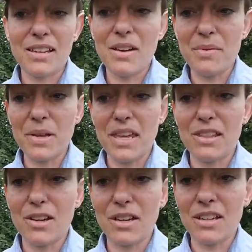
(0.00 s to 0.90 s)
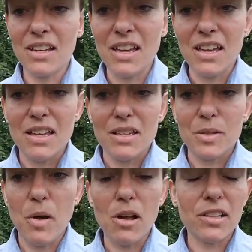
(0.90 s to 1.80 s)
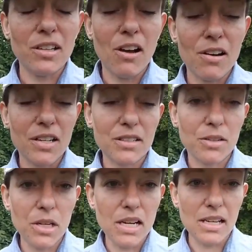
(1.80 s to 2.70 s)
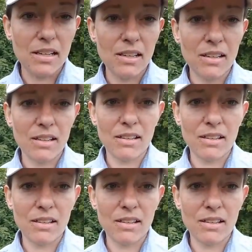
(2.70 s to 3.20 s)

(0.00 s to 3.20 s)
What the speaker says: like when they look small and hard and green.